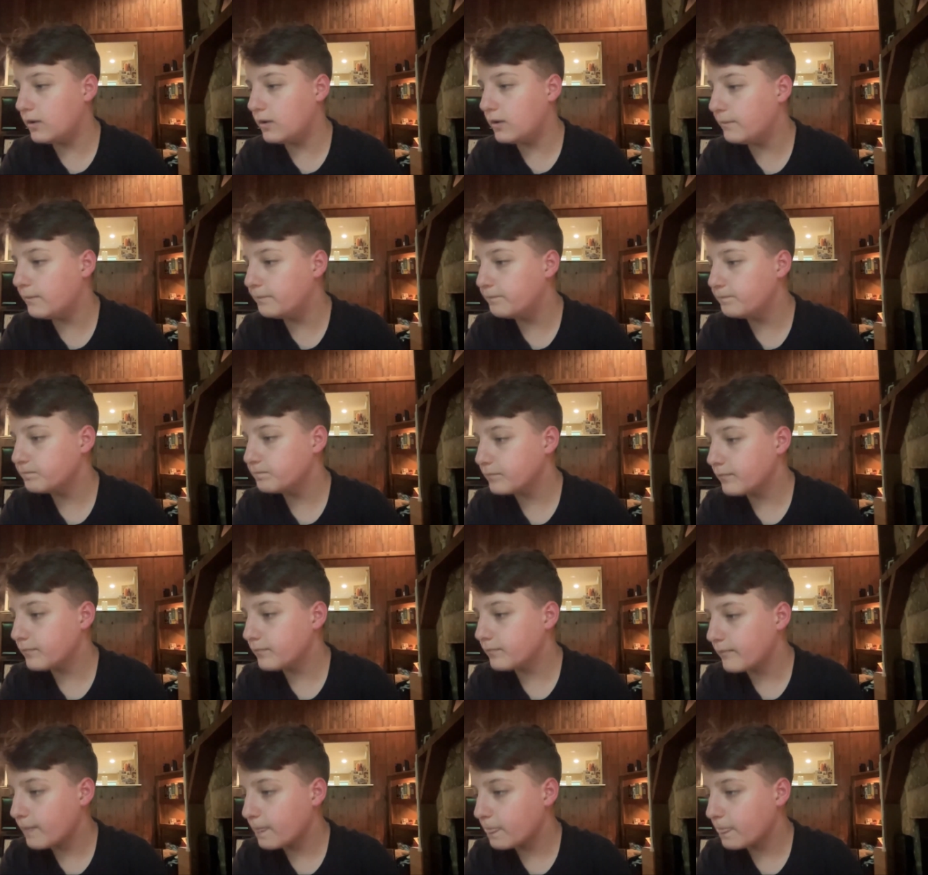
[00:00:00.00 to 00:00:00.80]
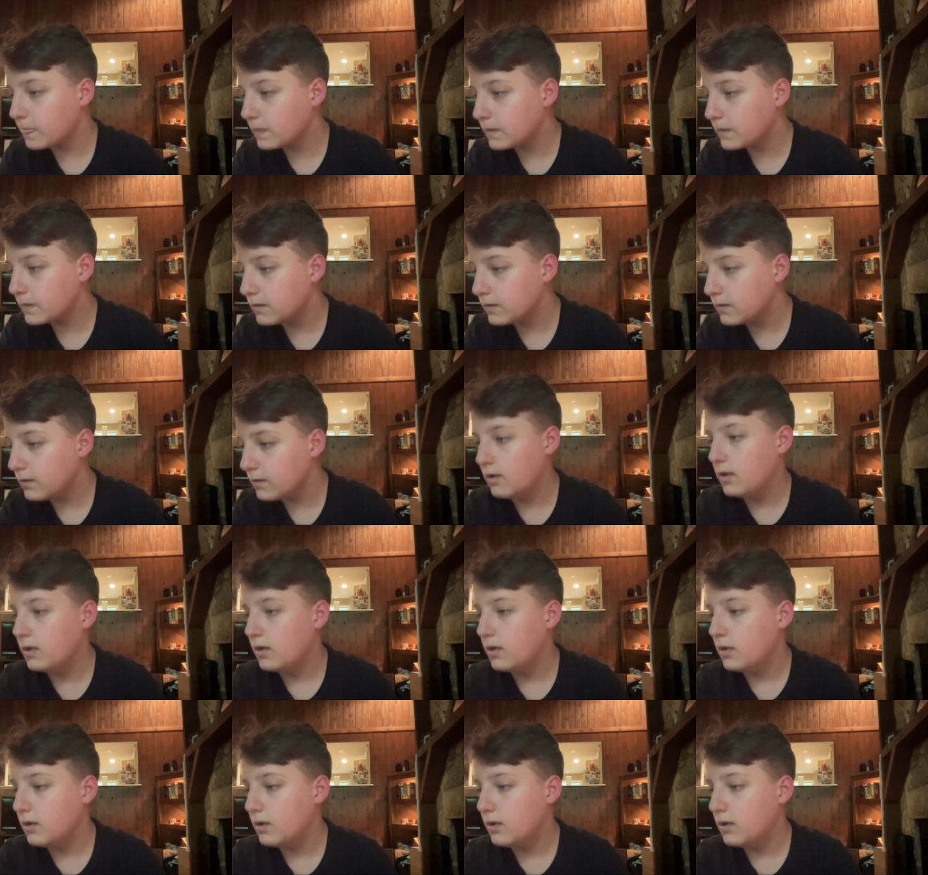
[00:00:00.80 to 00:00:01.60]
Then
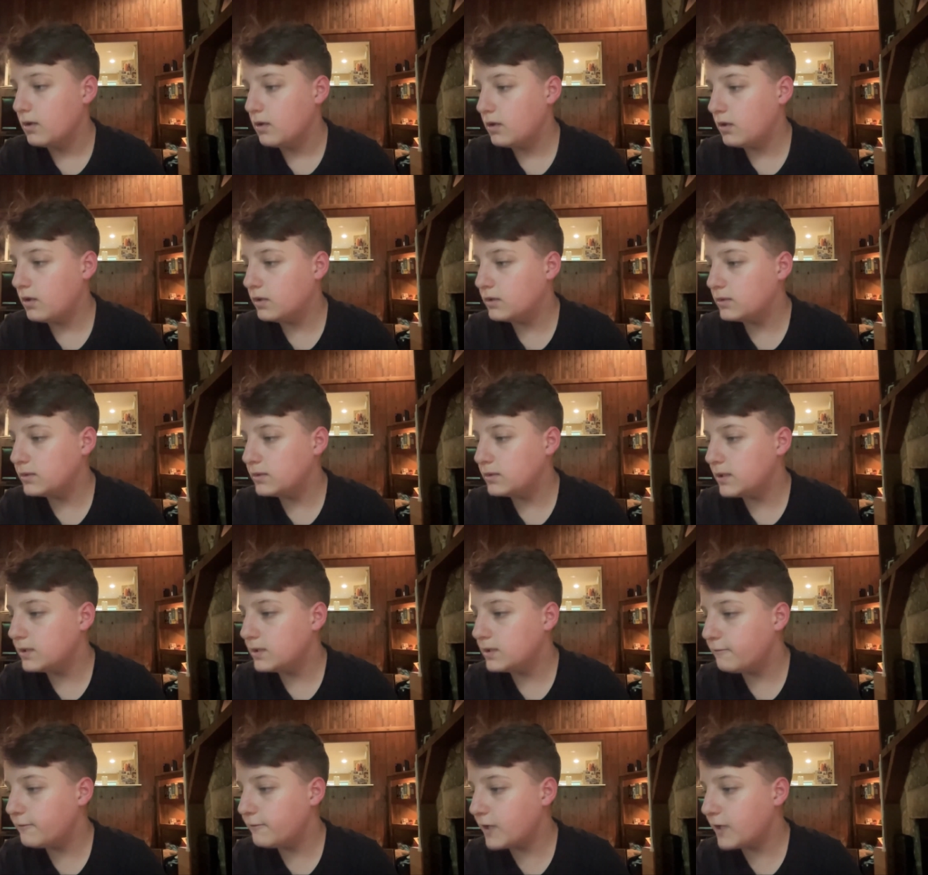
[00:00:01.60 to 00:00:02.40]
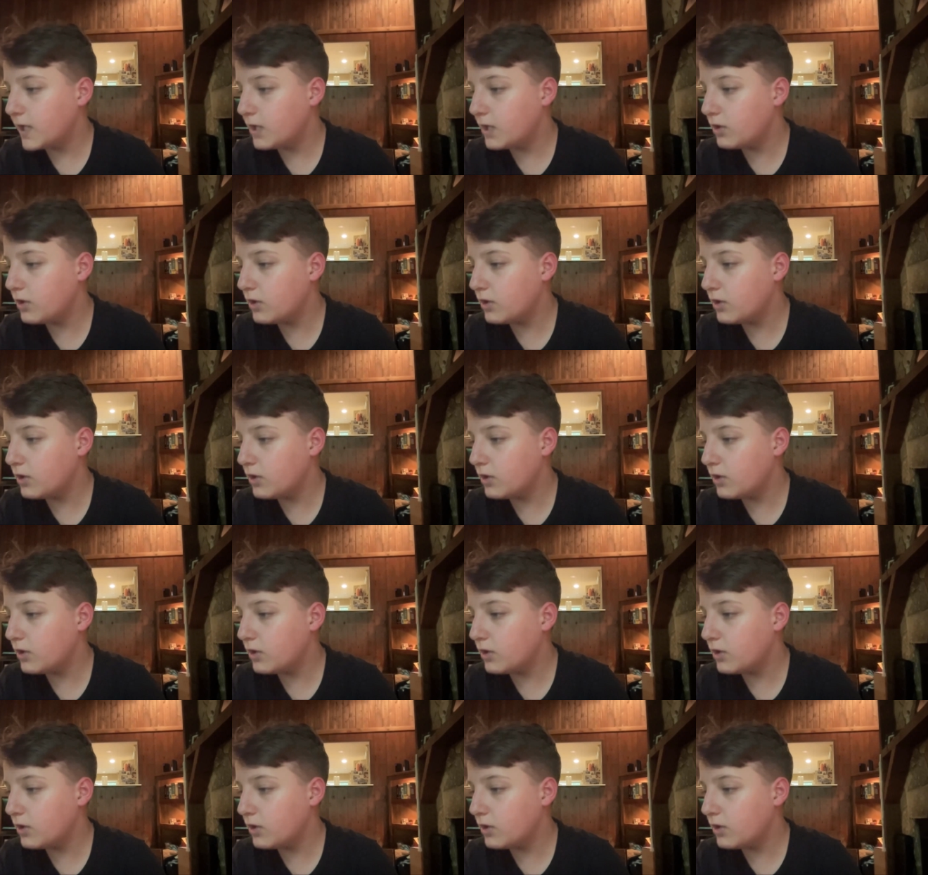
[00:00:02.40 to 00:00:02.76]
the